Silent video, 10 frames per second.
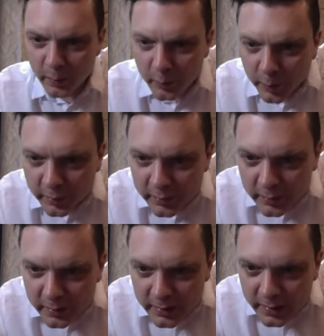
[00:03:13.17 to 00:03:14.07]

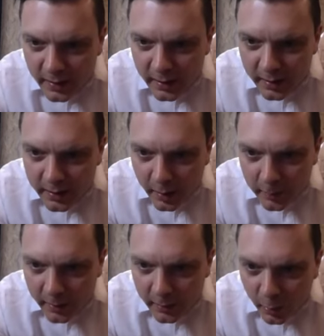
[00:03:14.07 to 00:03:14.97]
person,
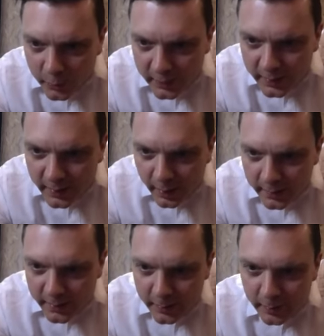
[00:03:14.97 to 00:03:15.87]
Gabriel Conti. Hi
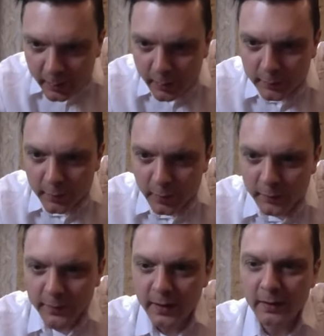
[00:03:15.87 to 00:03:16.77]
Tim, I love your
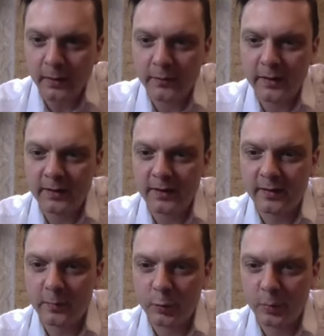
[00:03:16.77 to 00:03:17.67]
coffee. I love
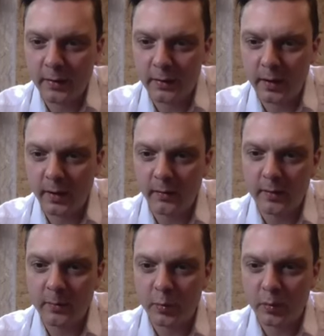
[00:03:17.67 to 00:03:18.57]
V60 brew method.
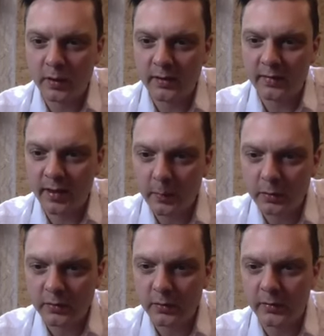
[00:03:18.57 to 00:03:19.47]
How important is
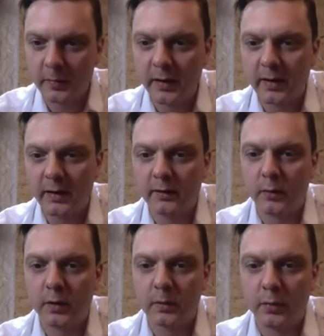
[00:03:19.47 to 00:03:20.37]
temperature stability
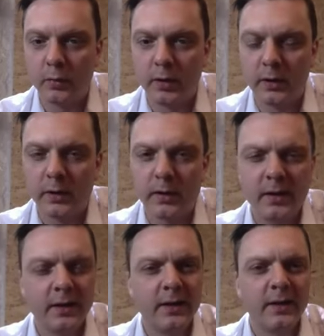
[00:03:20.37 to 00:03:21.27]
during brewing?
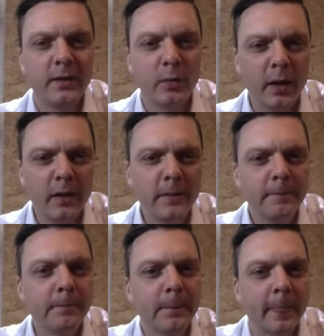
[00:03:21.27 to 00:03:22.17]

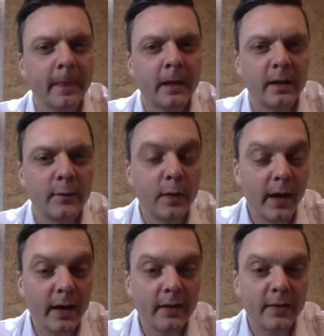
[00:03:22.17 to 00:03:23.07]
Well, if you
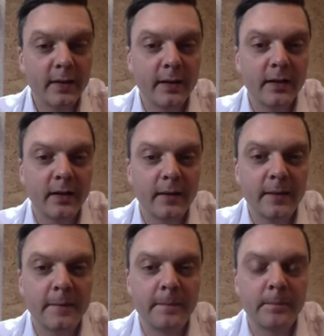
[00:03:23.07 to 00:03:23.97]
ask
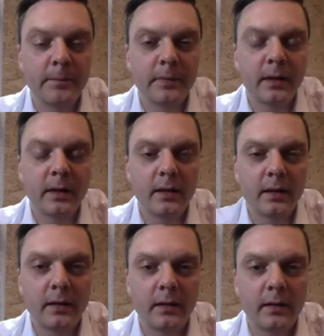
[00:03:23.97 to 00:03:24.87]
the
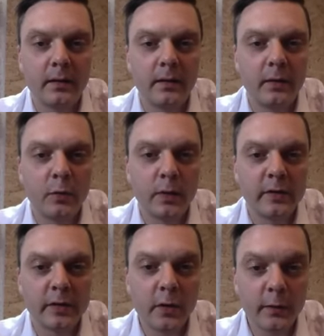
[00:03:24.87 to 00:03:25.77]

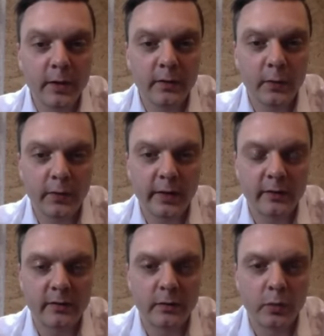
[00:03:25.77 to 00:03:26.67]
Norwegian Coffee
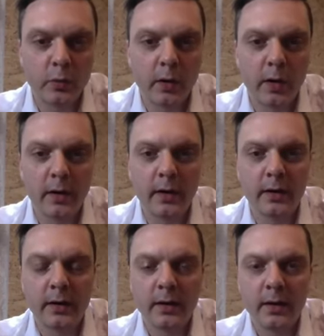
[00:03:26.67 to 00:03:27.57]
Association, who
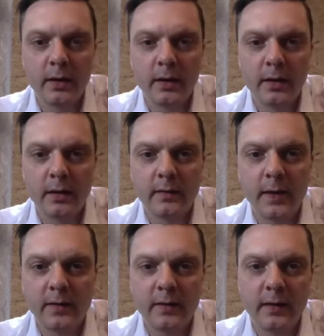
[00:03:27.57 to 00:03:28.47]
are
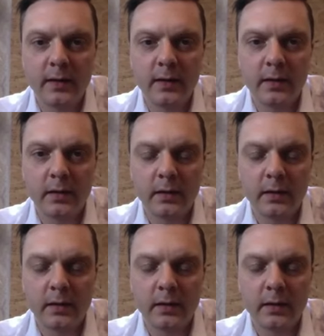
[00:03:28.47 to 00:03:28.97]
testing